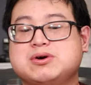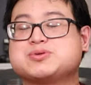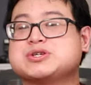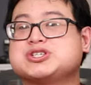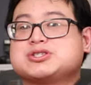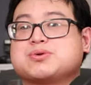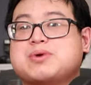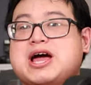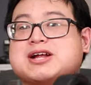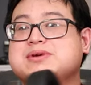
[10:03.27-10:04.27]
gonna switch it to
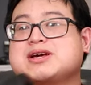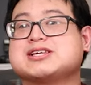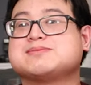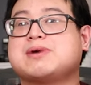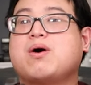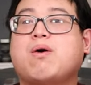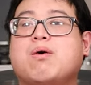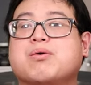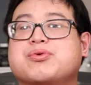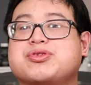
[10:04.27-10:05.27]
red because my
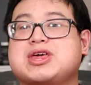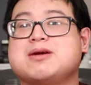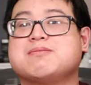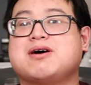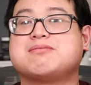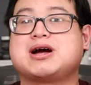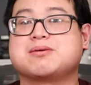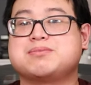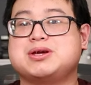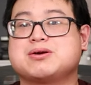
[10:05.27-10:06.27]
whole theme of my
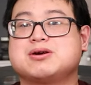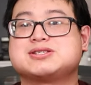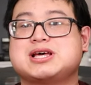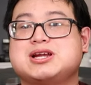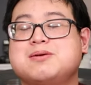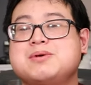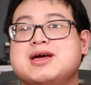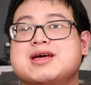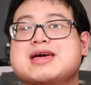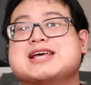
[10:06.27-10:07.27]
computer setup
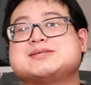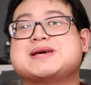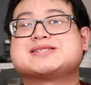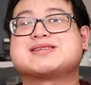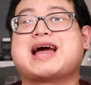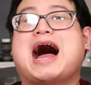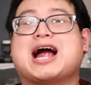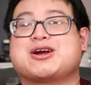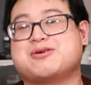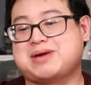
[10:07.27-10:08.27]
is basically
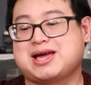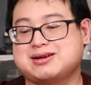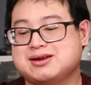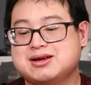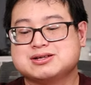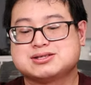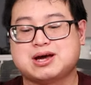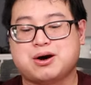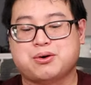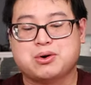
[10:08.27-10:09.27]
Iron Man.
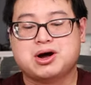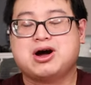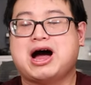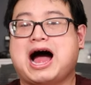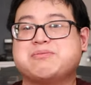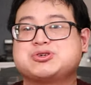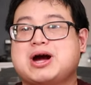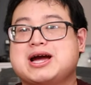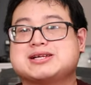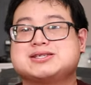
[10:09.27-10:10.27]
So I'm
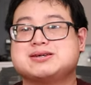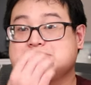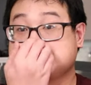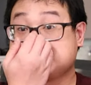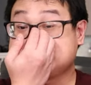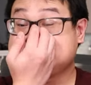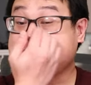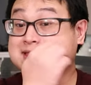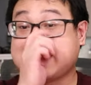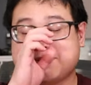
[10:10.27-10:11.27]
trying to
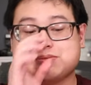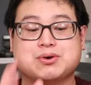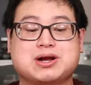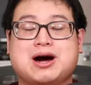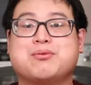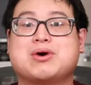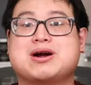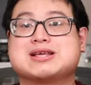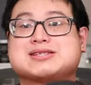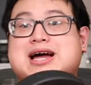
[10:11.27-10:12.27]
set that mood up
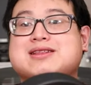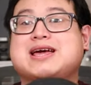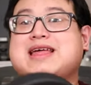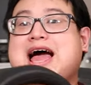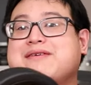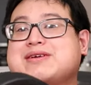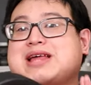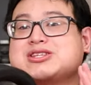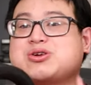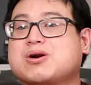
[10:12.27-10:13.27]
where it's kind of like having
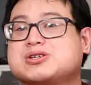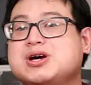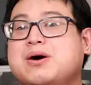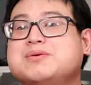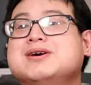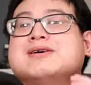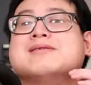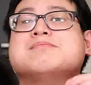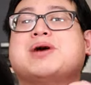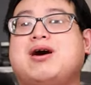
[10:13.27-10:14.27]
that dark tone,
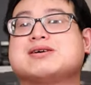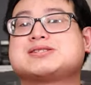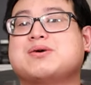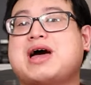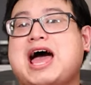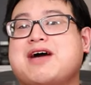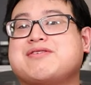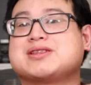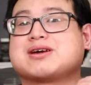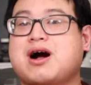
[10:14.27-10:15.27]
but also
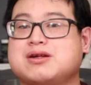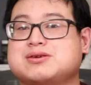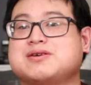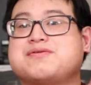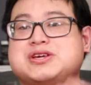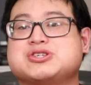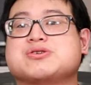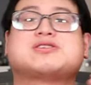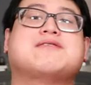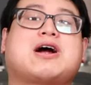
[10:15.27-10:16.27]
having the color
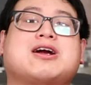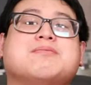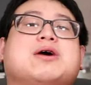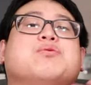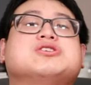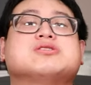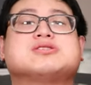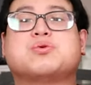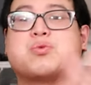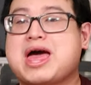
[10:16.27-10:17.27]
features of Iron Man, which
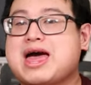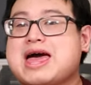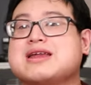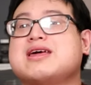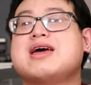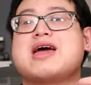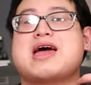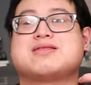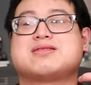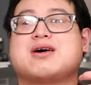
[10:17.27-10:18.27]
is the red
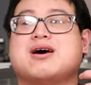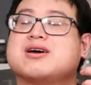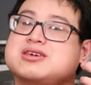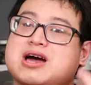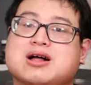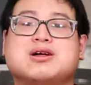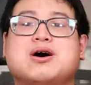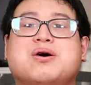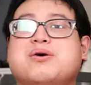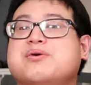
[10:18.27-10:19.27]
and the
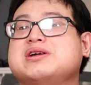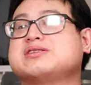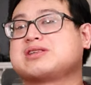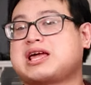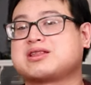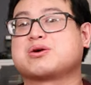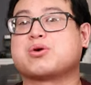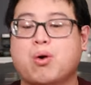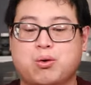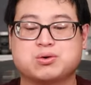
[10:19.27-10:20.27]
yellow and like the
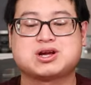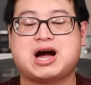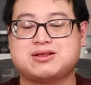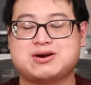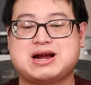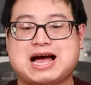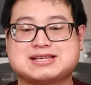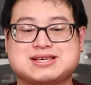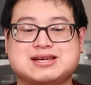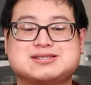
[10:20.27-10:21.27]
gold color
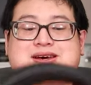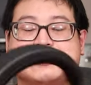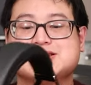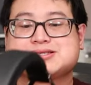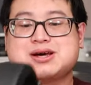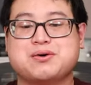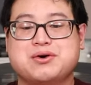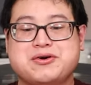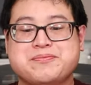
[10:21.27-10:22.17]
accent. So